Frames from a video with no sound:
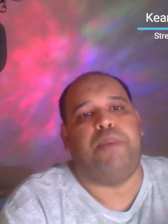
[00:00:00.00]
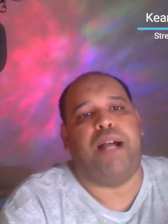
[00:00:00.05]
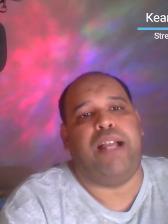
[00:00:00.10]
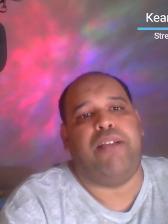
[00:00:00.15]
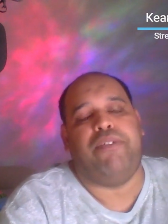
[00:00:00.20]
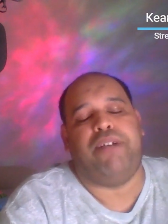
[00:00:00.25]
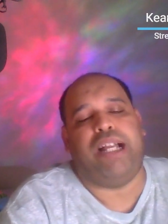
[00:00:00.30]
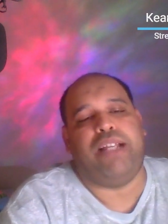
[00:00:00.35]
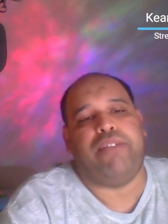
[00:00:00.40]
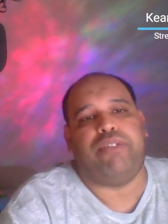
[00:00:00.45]

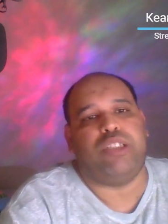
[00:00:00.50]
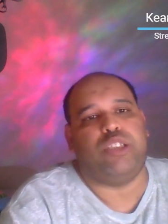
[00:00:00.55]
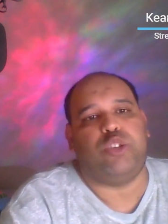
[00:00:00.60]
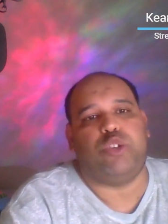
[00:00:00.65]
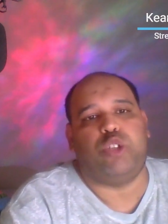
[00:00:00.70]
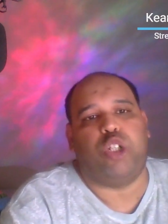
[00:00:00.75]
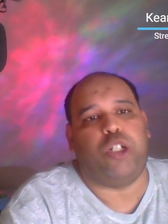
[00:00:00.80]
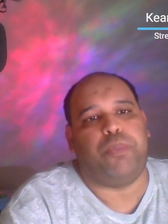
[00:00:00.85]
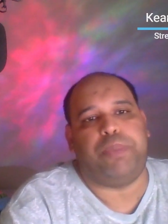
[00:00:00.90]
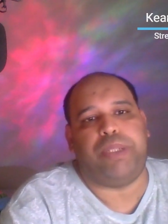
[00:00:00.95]
my wife
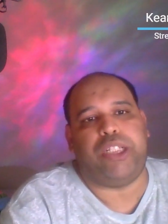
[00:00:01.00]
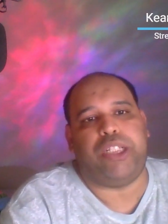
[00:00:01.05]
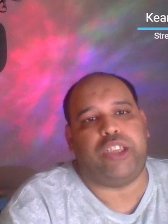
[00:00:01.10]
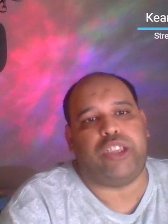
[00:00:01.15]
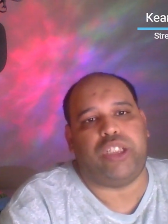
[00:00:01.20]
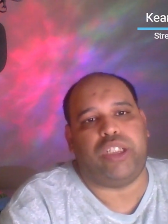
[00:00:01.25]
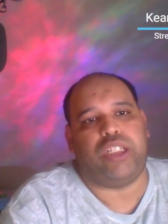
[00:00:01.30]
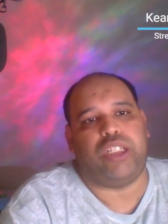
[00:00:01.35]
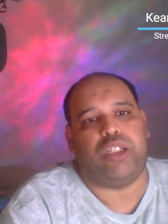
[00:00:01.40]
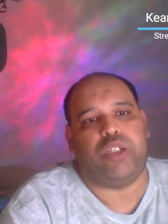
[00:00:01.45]
is not
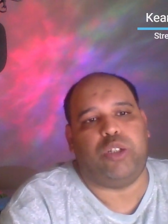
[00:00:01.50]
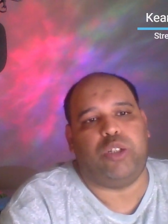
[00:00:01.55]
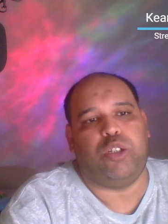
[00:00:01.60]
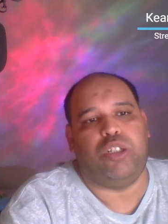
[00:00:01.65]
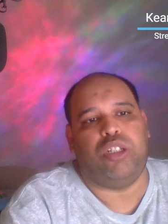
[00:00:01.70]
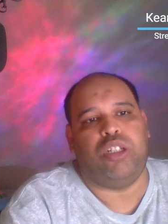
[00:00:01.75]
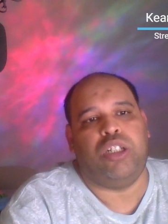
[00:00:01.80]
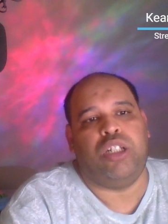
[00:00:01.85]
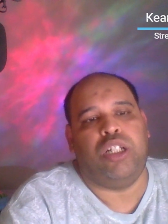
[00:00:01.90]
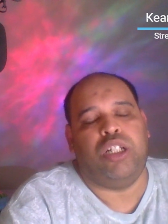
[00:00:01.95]
patient at
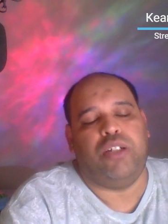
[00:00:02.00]
all.